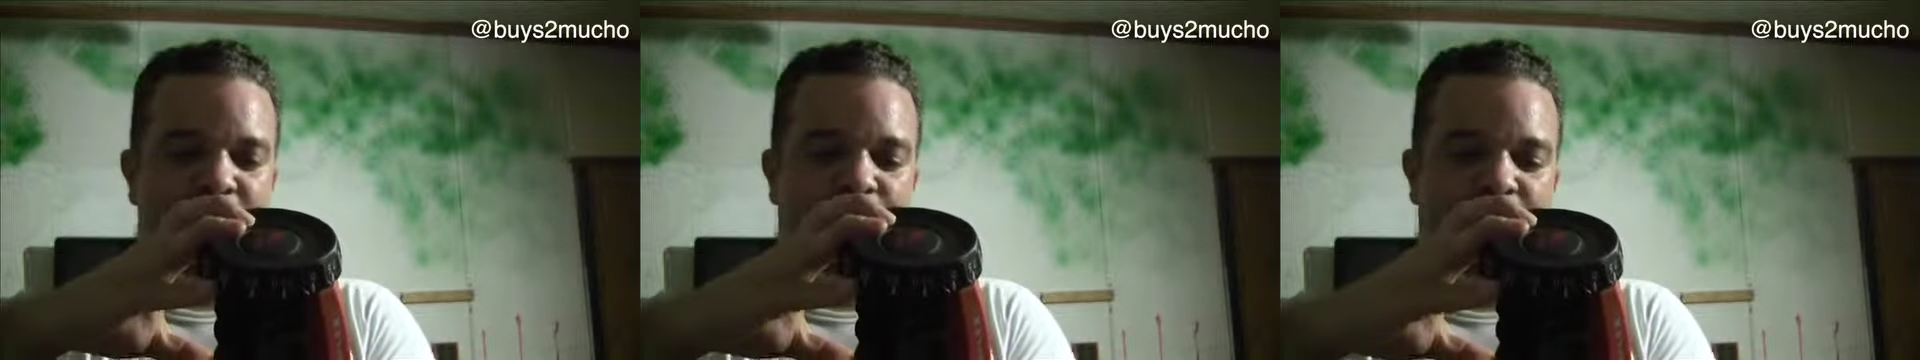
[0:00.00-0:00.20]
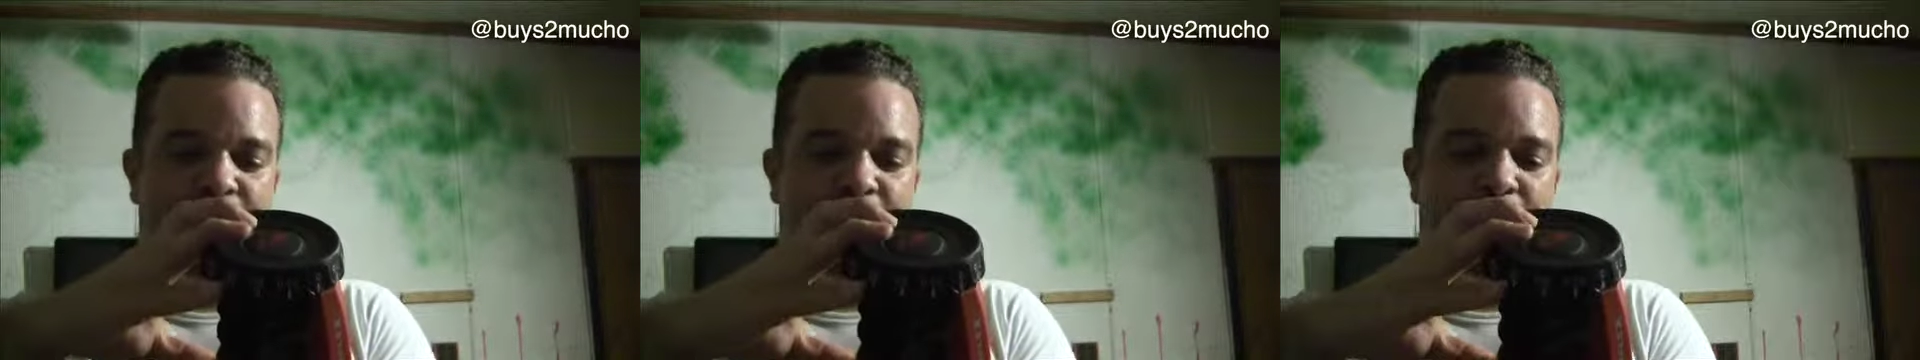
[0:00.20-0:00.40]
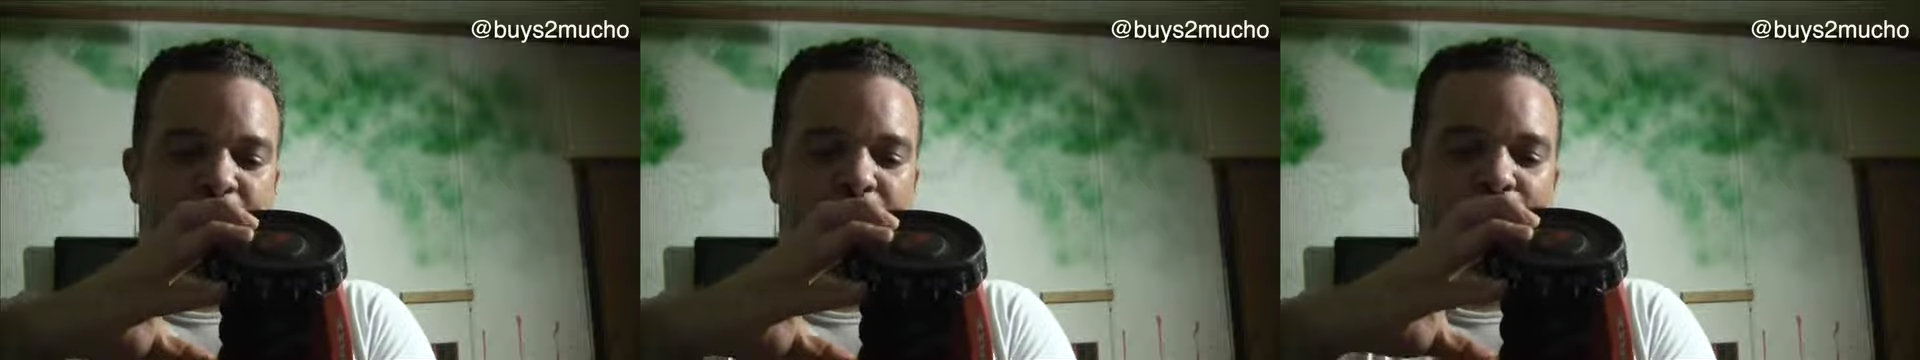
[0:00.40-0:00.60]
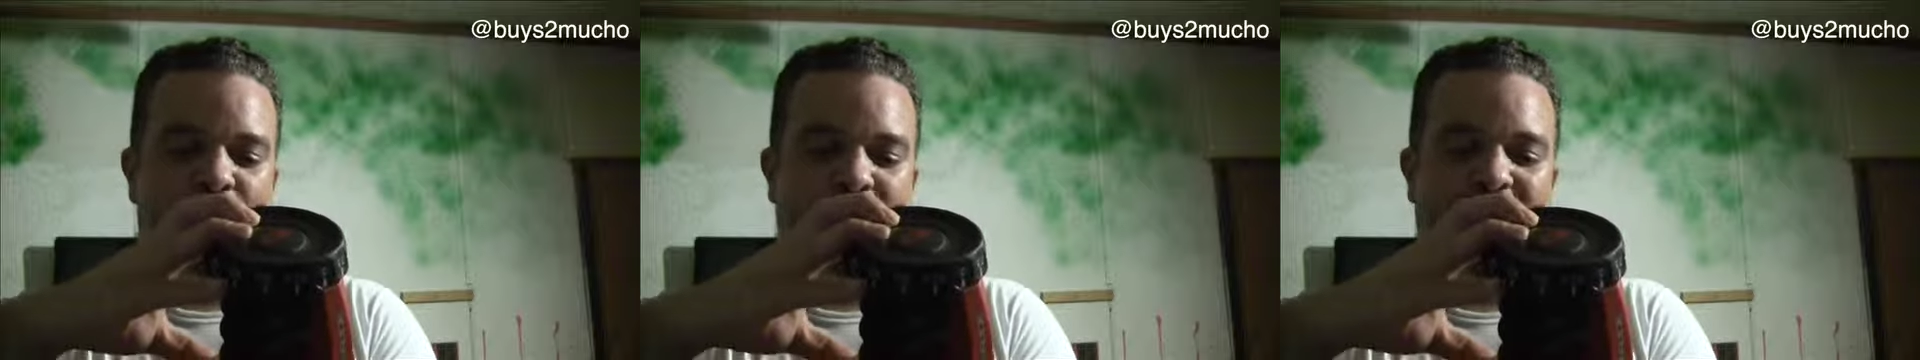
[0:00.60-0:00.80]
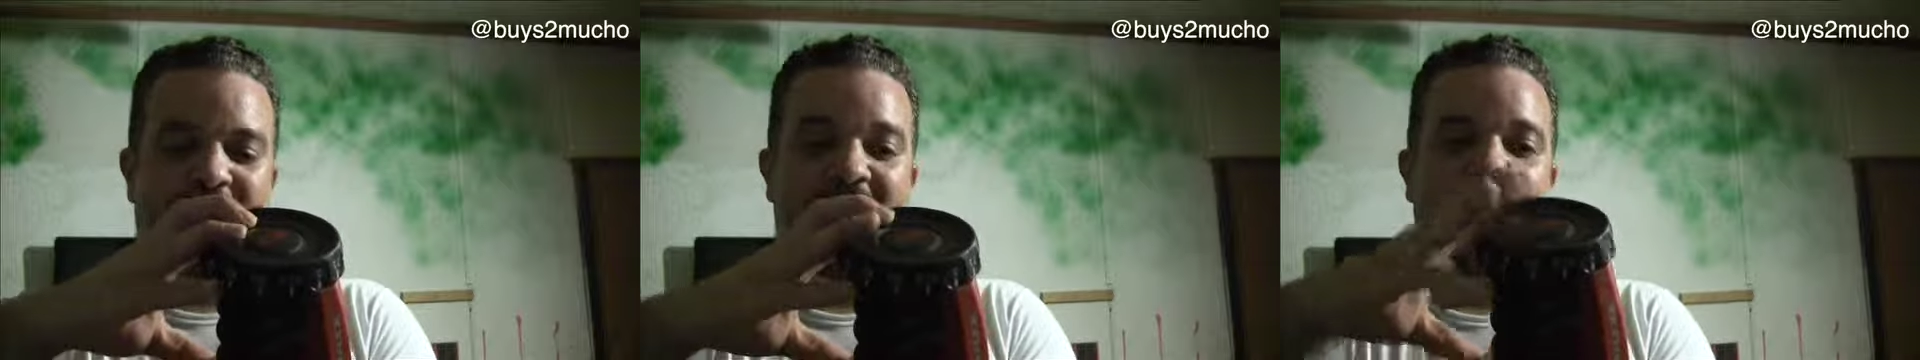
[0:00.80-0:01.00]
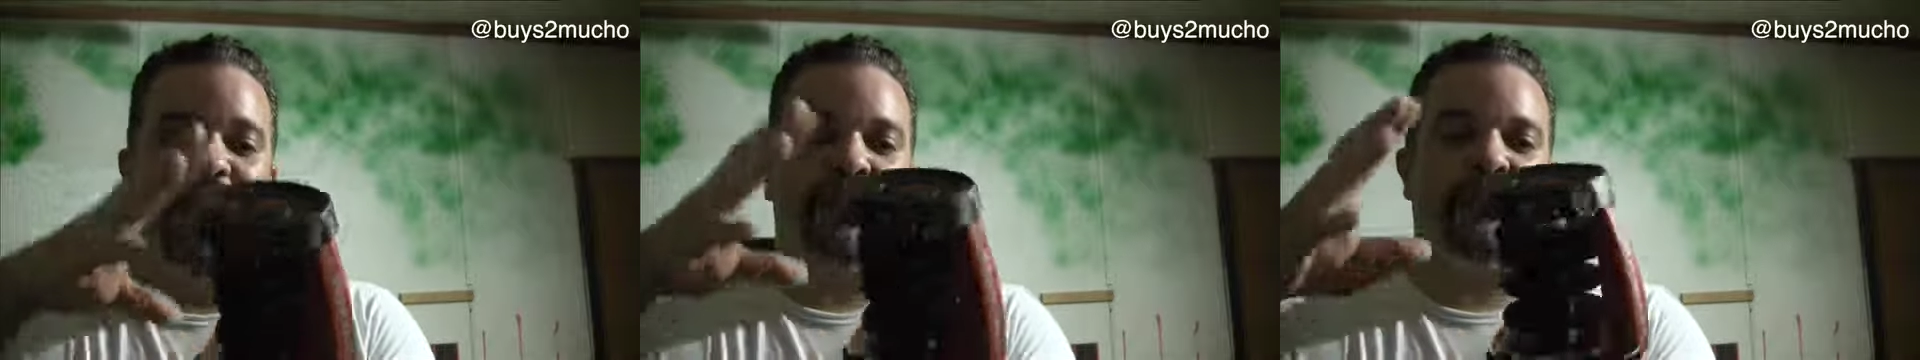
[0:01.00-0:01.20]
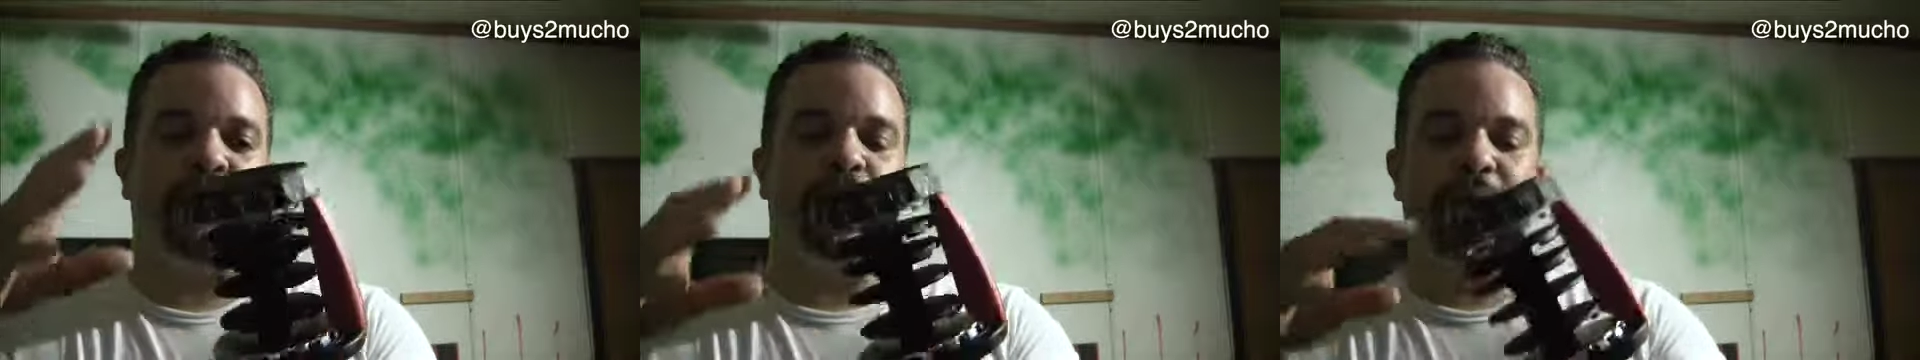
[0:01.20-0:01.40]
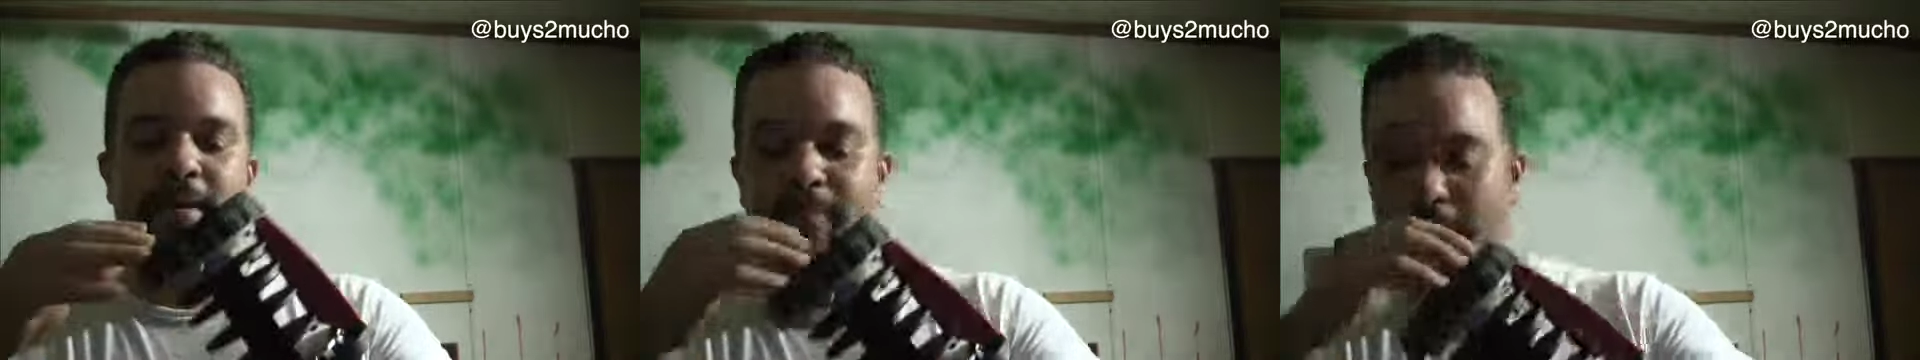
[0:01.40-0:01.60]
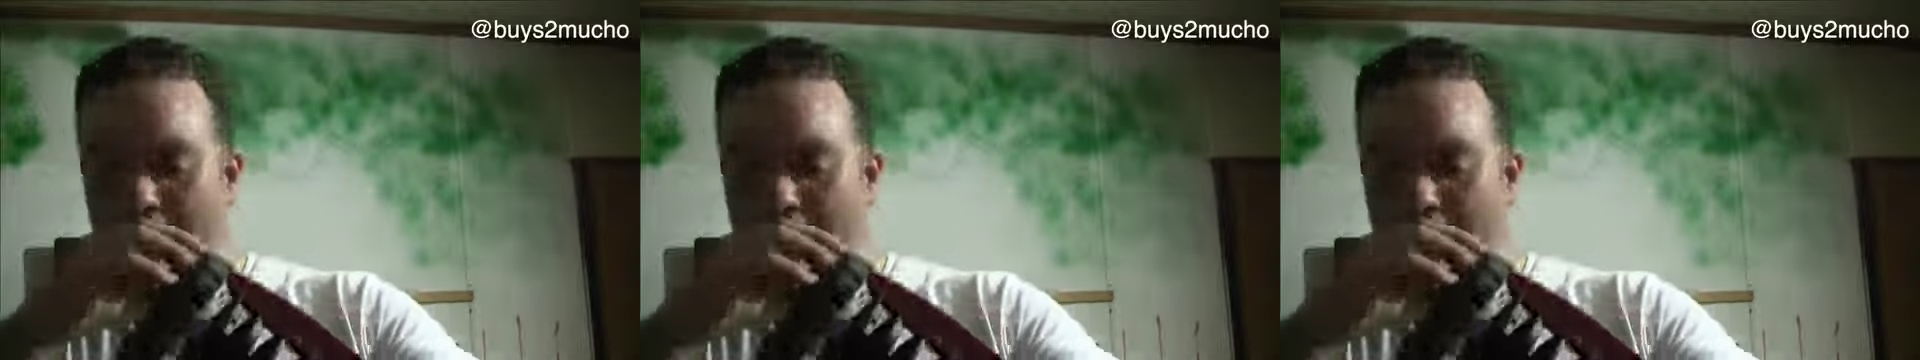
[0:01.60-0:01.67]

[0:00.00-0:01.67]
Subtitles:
But the button was halfway